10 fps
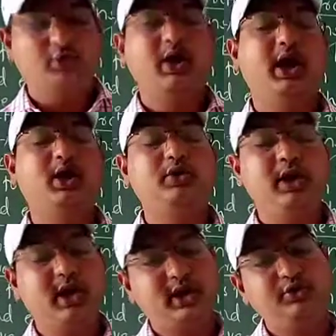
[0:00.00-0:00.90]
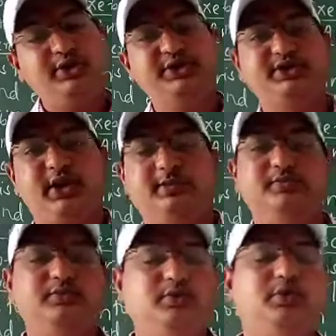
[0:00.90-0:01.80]
account around this time.
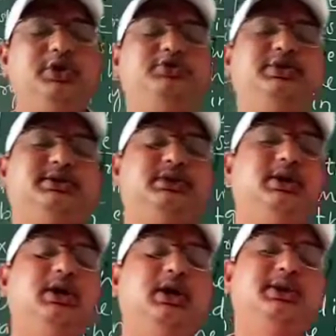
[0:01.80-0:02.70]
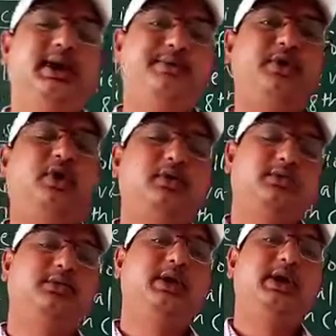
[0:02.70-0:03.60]
Okay, students.
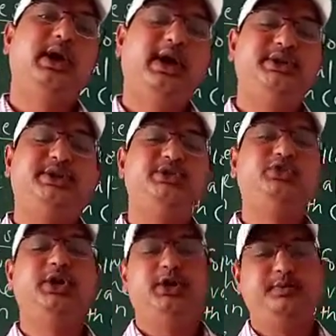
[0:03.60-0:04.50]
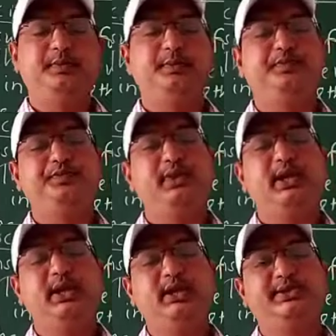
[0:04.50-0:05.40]
Therefore, 8th century
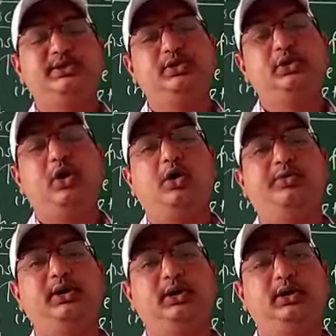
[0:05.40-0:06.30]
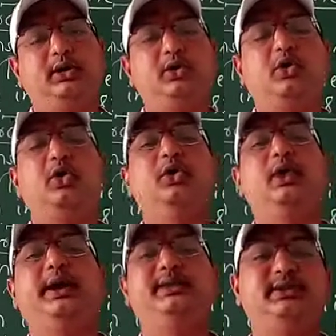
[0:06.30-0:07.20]
is often called
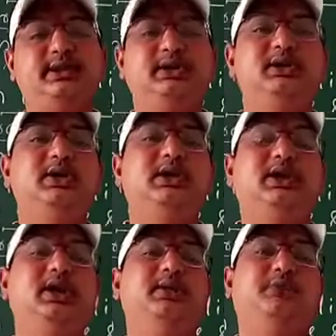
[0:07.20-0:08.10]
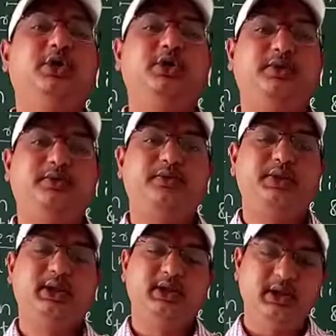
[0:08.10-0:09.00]
as the turning point
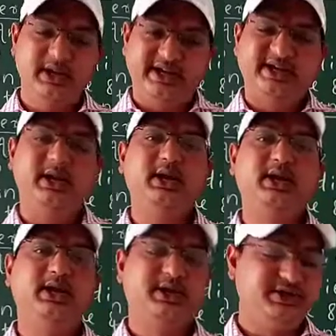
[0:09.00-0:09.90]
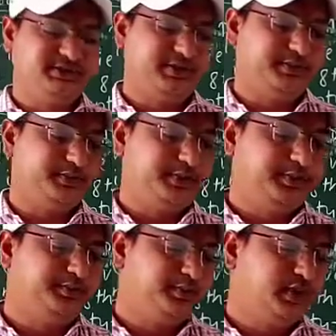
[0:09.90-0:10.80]
in the Indian history.
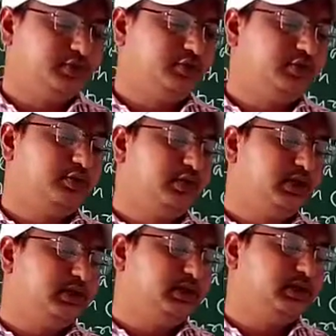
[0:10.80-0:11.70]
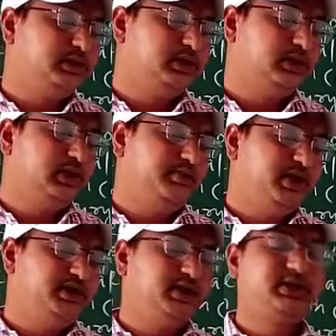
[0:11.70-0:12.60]
So, these
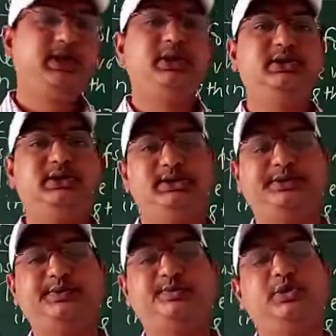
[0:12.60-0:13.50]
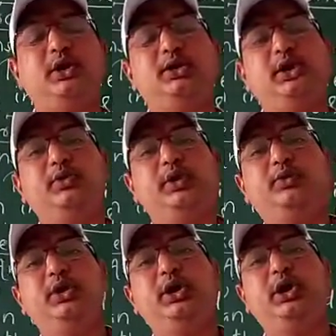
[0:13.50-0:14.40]
major three reasons, that were
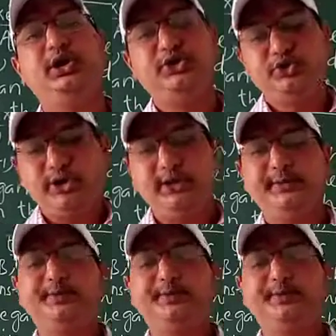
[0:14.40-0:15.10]
political disunity,